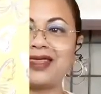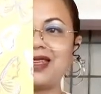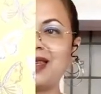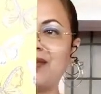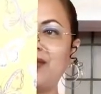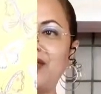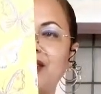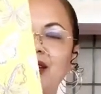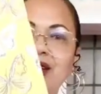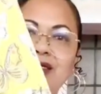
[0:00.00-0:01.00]
themed.
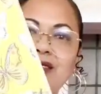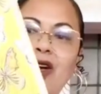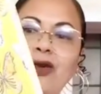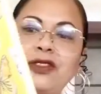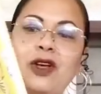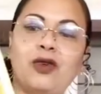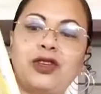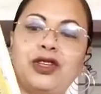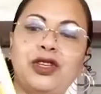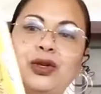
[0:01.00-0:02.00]
So, so
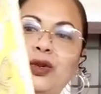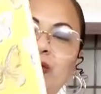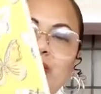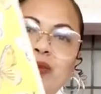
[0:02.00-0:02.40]
cute.